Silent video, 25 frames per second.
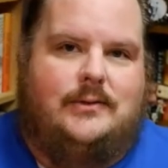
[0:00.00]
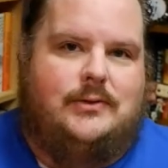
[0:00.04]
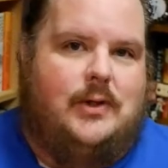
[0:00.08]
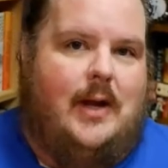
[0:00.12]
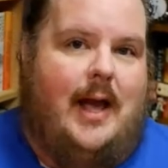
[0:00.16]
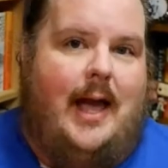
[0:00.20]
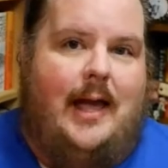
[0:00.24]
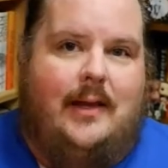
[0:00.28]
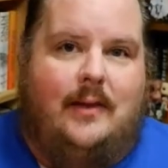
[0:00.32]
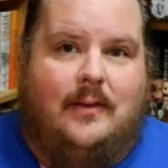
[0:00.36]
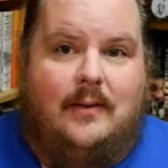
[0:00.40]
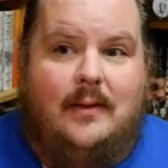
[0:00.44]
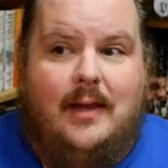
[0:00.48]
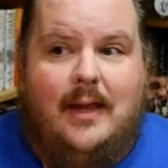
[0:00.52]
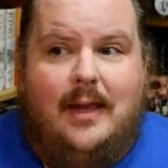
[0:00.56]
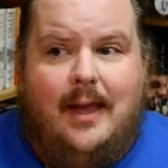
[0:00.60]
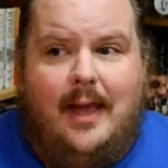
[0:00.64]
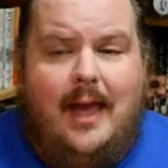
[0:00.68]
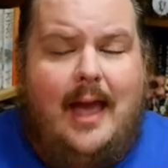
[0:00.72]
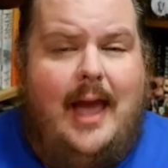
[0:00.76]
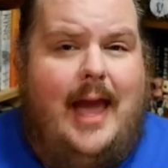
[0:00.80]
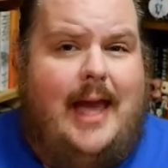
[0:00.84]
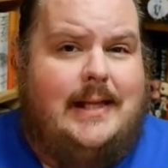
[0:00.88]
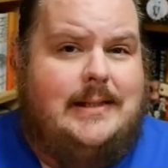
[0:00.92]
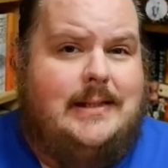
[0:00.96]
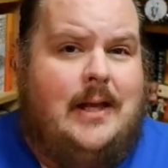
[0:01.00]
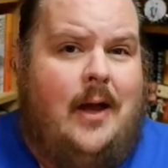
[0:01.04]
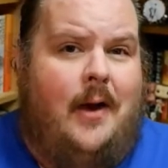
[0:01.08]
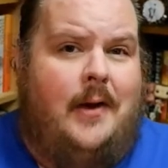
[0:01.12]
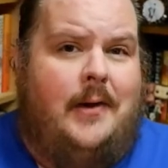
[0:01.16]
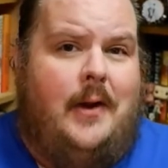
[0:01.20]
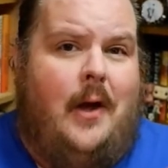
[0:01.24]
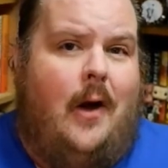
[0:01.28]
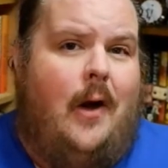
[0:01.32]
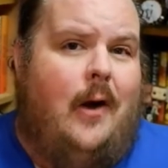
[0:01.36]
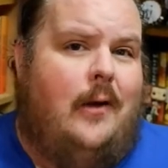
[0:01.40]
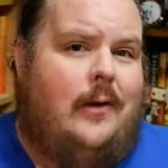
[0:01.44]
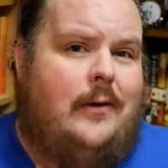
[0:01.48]
trial has
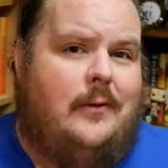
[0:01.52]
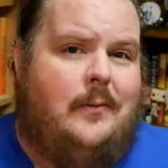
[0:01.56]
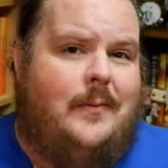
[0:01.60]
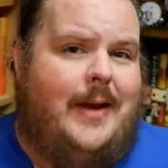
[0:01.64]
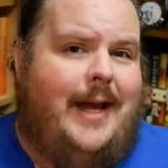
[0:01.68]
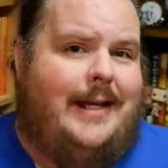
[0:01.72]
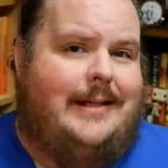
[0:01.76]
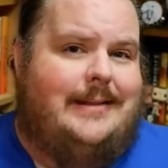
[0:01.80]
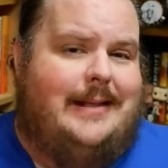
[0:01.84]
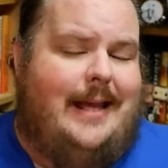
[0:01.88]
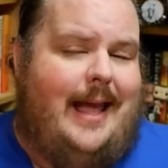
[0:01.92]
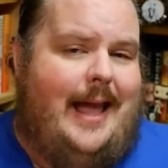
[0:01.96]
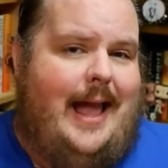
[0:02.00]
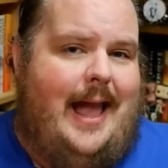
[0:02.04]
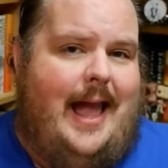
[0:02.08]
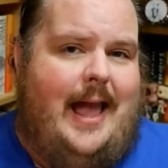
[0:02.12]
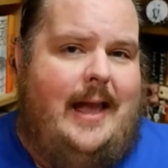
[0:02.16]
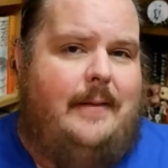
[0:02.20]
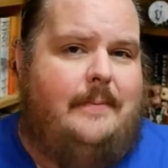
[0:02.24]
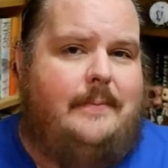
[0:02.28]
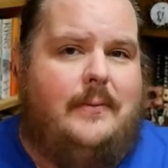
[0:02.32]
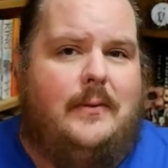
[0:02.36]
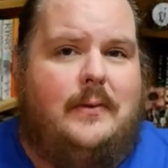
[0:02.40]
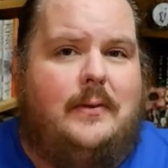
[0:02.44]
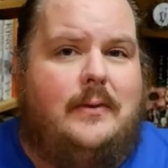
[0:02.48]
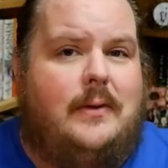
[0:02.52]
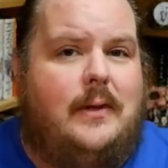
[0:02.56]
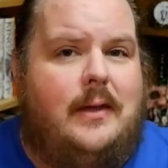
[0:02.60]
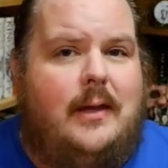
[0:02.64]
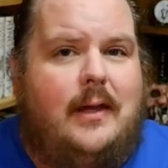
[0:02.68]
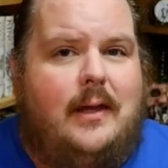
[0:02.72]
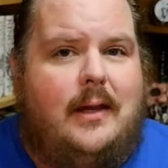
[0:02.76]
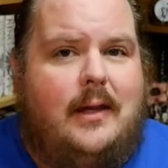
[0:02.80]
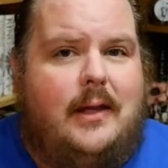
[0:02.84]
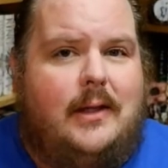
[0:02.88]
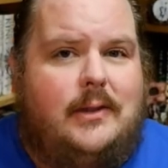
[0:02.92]
gone all the way to April